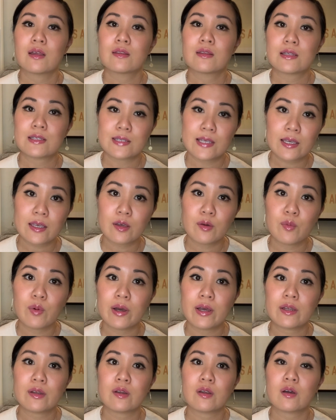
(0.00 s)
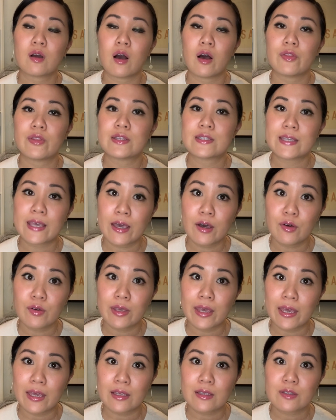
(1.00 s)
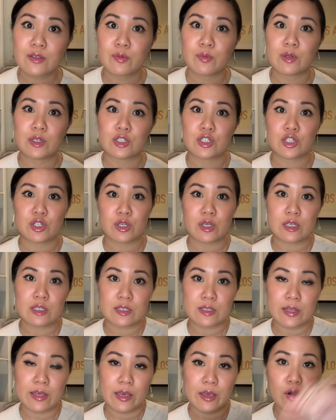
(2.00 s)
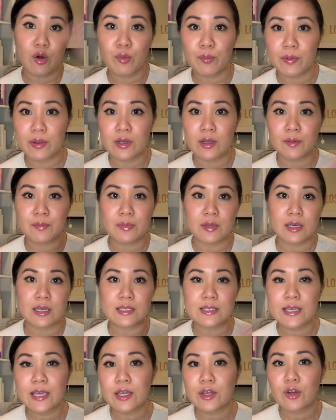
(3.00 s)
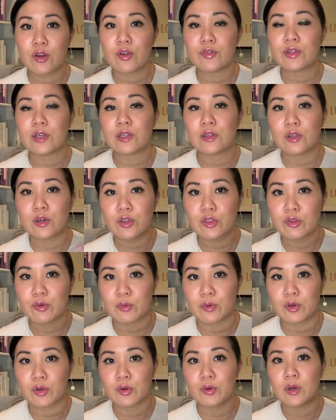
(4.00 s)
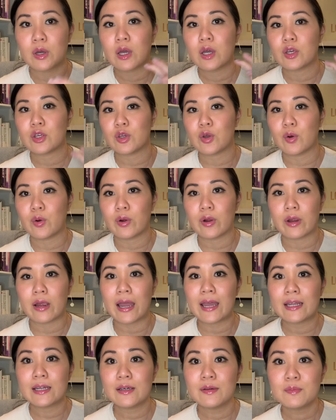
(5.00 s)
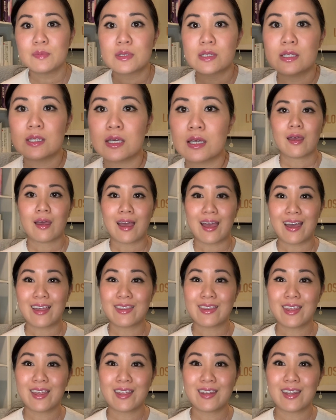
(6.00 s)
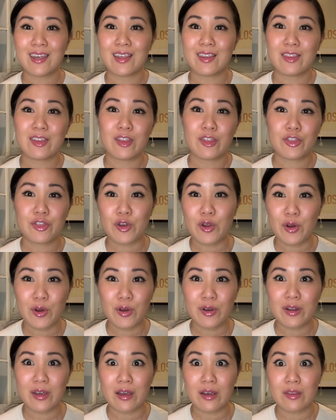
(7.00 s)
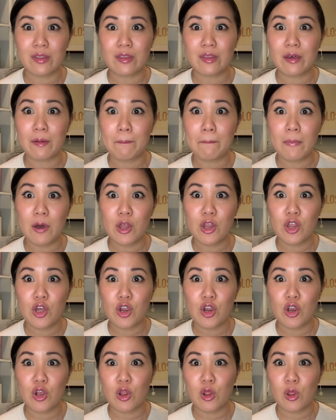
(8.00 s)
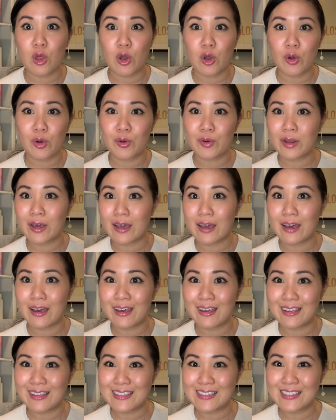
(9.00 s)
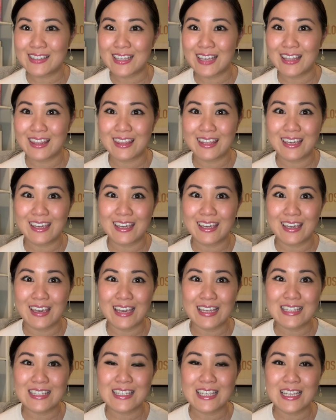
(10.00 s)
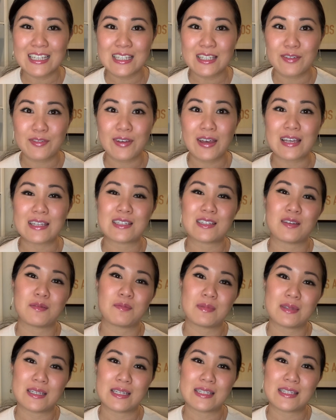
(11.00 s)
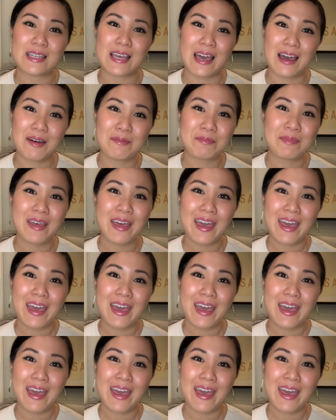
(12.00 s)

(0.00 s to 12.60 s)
The second one called the tailgate, which is they open up the container and they look through your items. And then the third, the mother load, is the intensive customs exam.